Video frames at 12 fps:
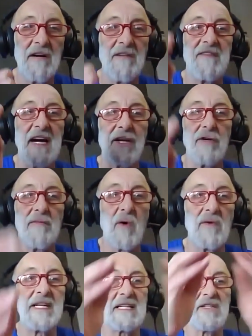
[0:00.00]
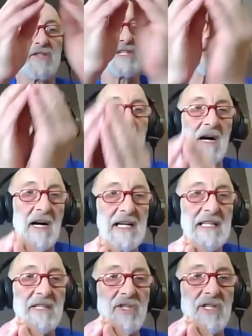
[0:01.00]
Vacuum only exists
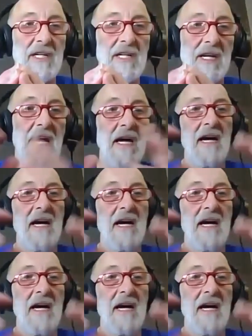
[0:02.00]
behind the sun.